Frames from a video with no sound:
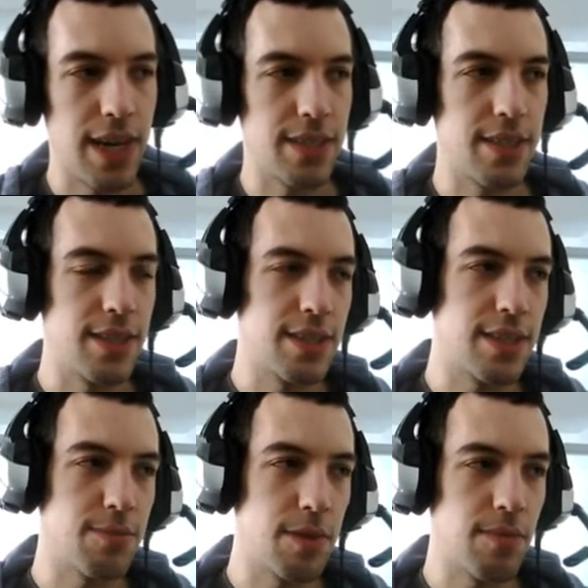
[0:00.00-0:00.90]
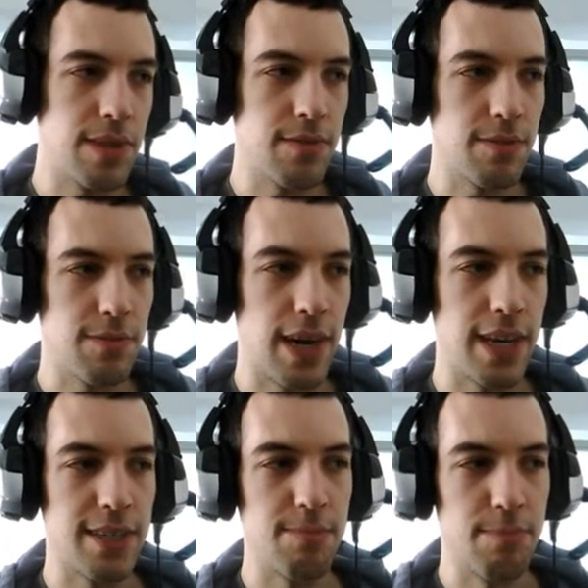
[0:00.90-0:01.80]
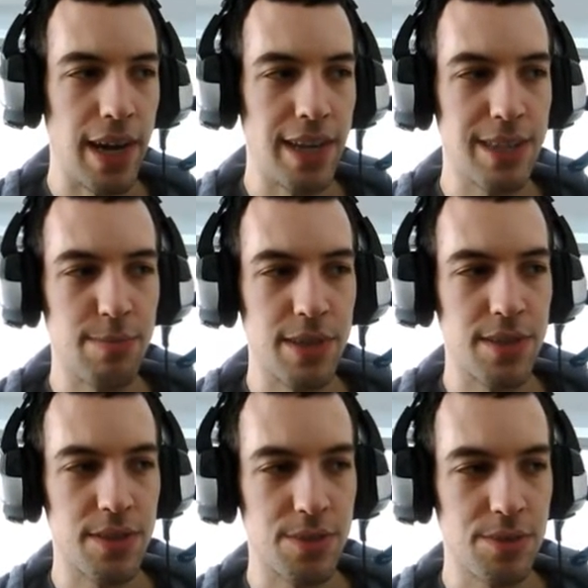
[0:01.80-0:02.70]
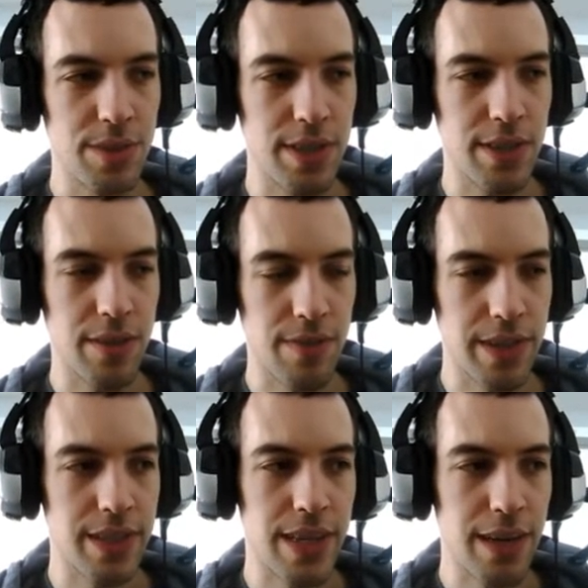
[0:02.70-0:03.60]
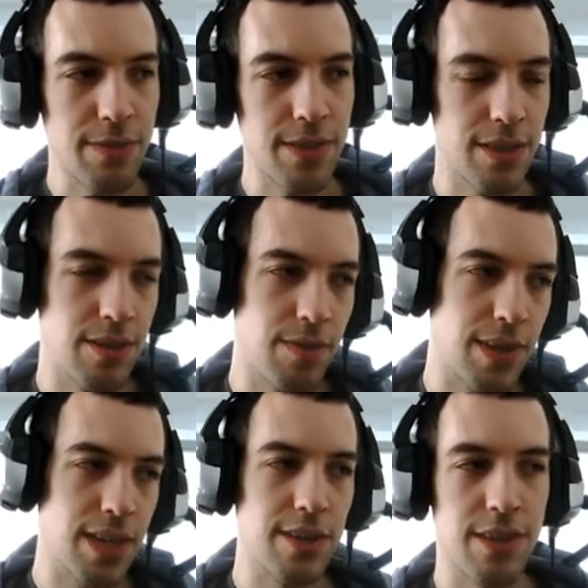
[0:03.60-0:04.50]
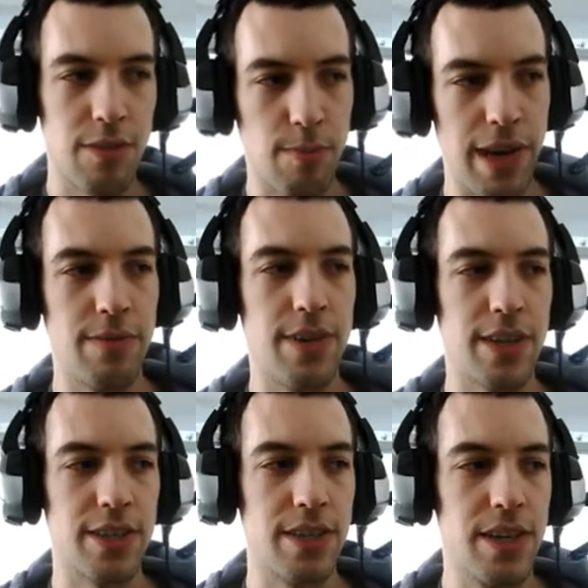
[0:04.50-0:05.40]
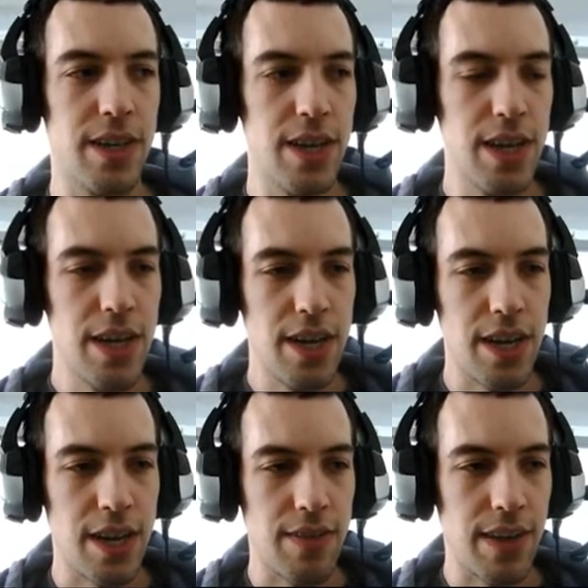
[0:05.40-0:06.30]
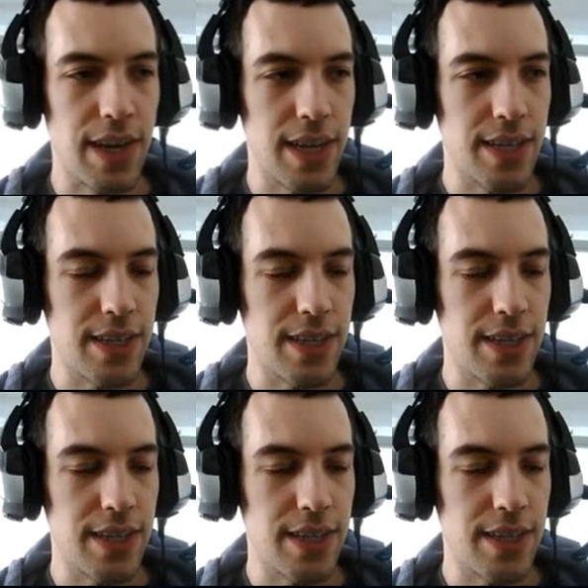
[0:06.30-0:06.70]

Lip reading: since what this file is mainly supposed to do is this stuff, so that goes in the main function. And that